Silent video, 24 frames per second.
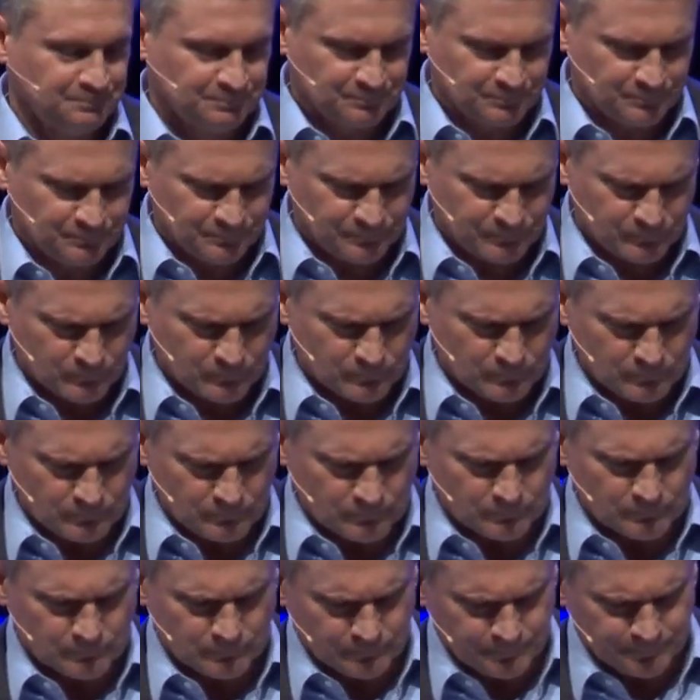
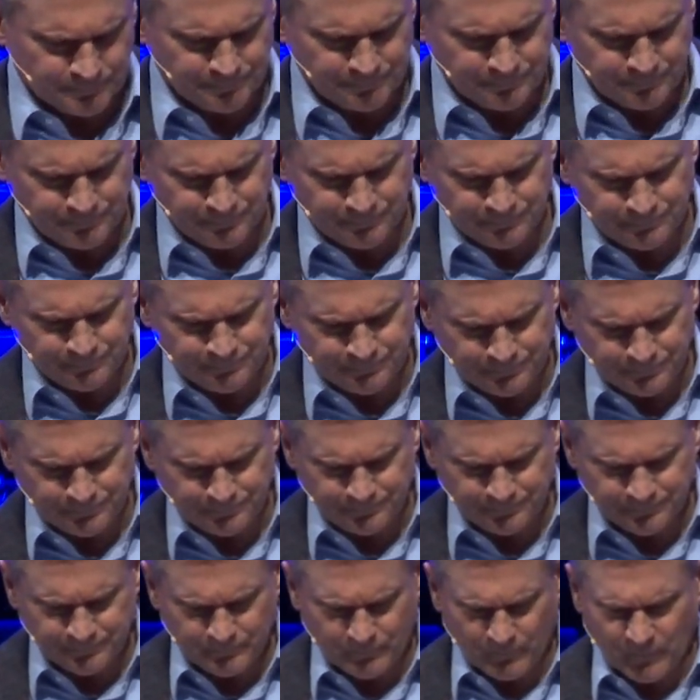
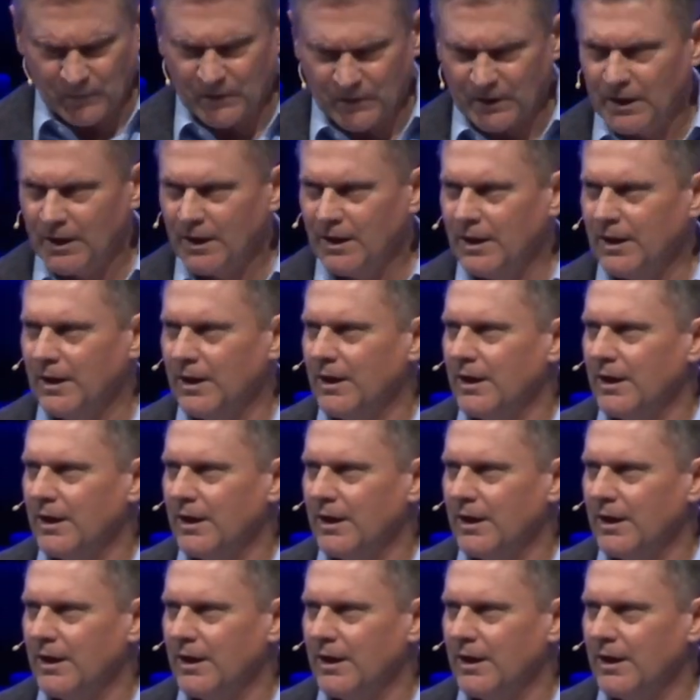Nobody speaks.